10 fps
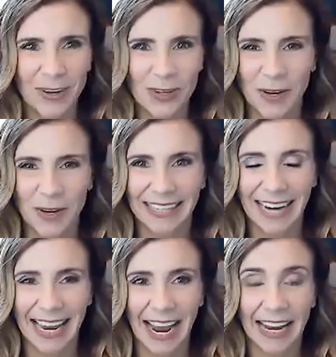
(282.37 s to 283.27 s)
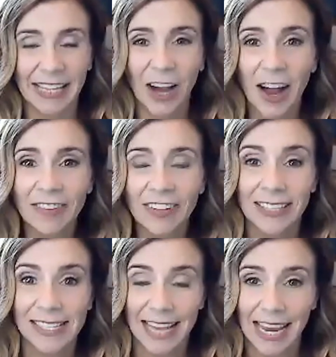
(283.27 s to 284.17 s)
you will. And I, I can
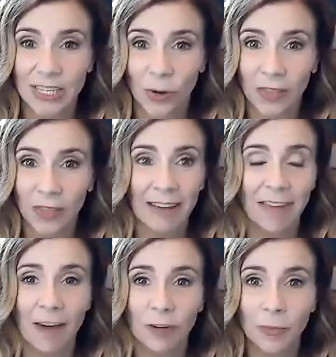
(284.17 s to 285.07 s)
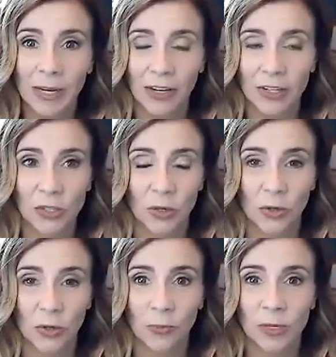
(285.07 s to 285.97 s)
confidently say I don't think I've ever been on
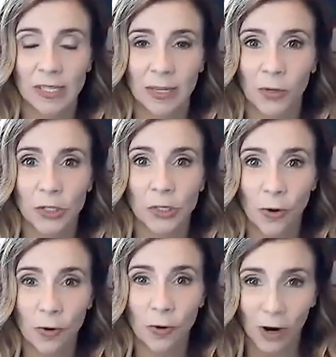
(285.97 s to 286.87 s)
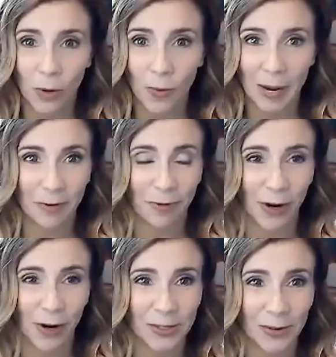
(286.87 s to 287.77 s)
Zoom with someone so far away
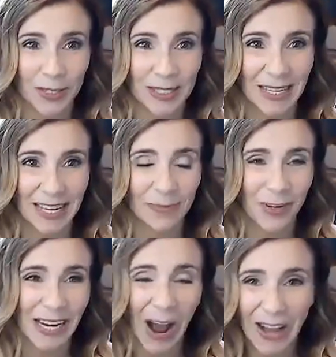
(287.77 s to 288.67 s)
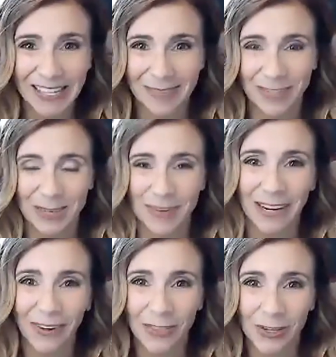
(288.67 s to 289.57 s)
before. So it's, it's pretty awesome to be
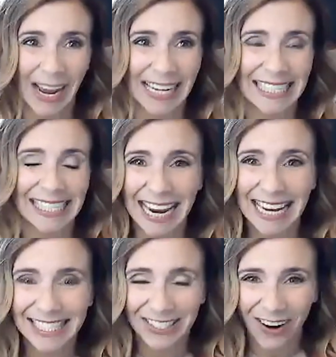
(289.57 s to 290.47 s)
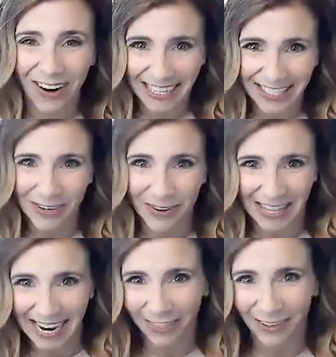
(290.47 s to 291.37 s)
here in the United States and talking to you in the
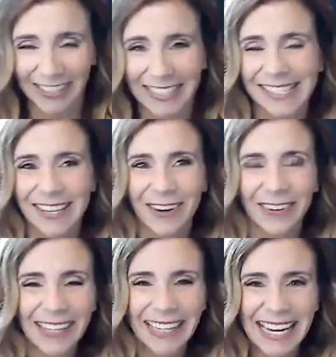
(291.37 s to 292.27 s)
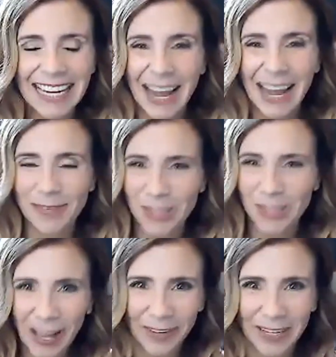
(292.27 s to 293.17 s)
Netherlands. So I'm so
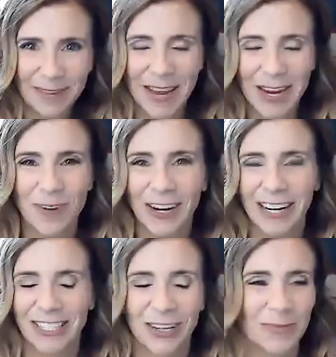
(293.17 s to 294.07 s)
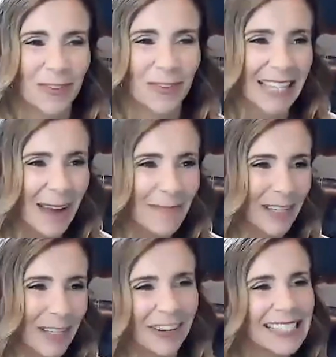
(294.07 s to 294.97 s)
glad we can make it work in terms of the time
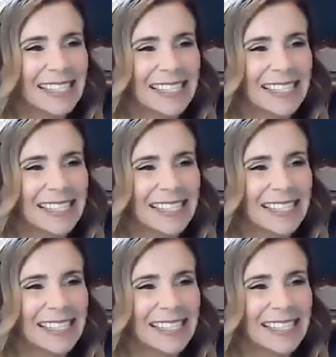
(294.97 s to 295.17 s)
difference.